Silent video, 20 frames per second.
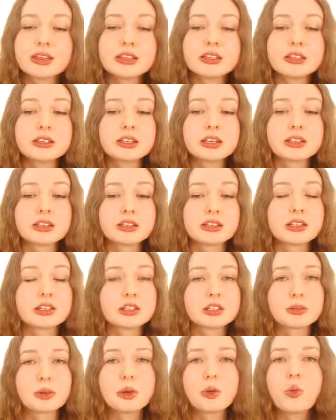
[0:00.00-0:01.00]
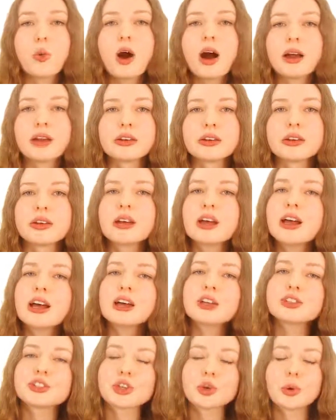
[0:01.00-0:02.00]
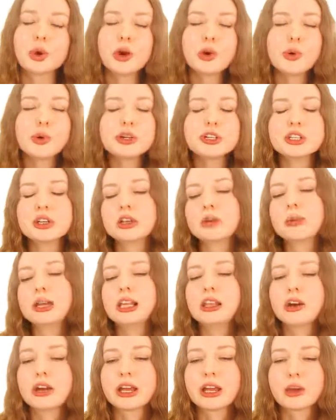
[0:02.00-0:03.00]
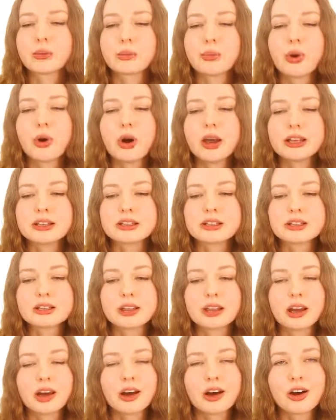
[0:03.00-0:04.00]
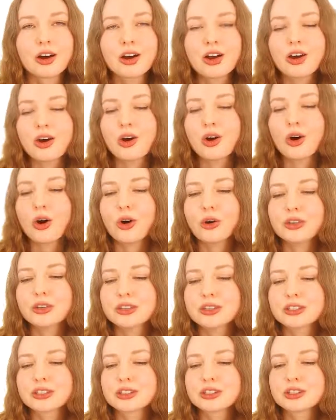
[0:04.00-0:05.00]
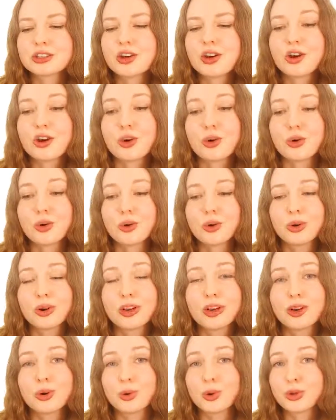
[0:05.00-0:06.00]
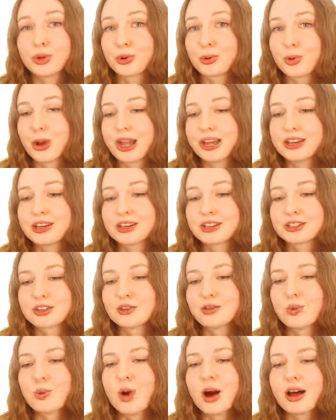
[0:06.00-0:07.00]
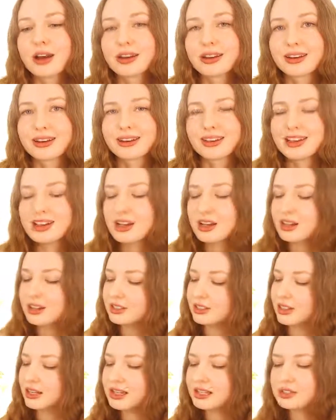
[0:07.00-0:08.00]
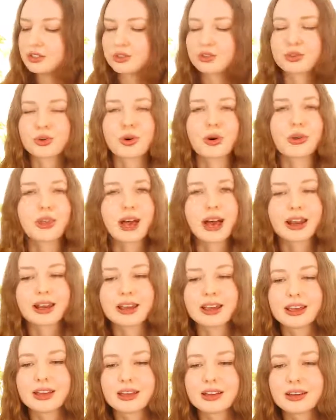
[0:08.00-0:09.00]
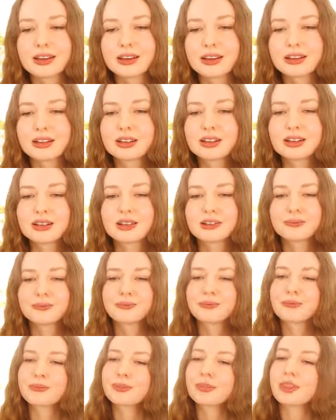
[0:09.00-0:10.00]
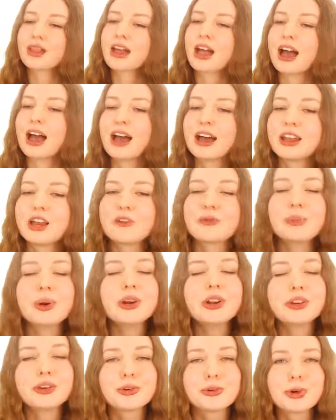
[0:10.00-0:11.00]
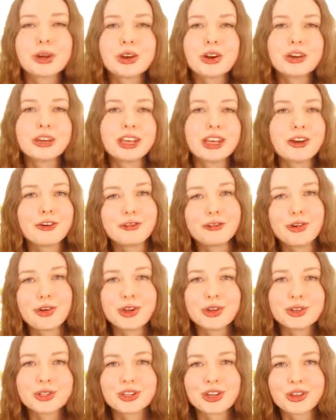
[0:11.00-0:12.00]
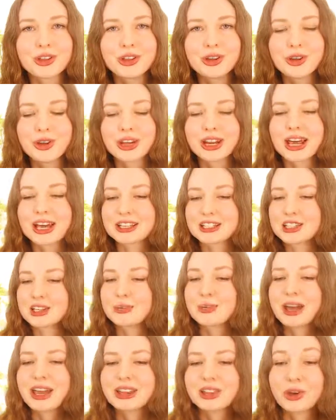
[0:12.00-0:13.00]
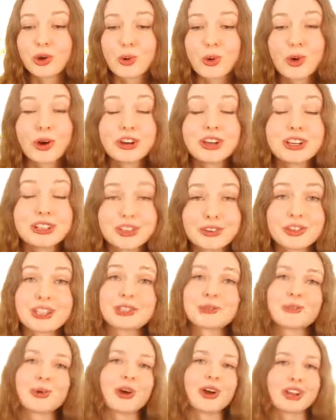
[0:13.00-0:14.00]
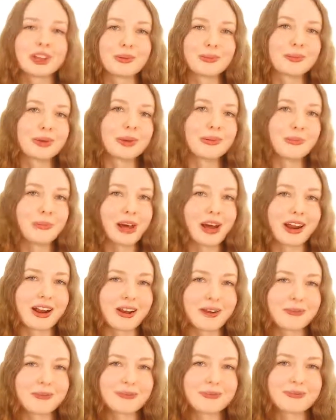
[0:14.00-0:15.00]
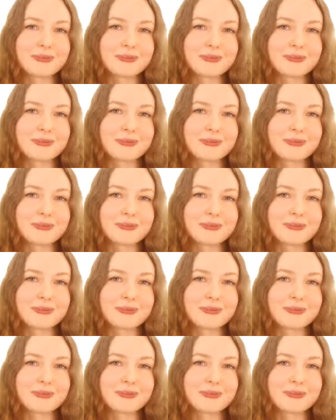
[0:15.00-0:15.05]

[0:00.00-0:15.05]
this distance to be one. So we're always going to be looking at points that are on this circle with a radius of one. So let's draw that in. And I've put a grid on here for you so that you can estimate the coordinates of this point a bit better.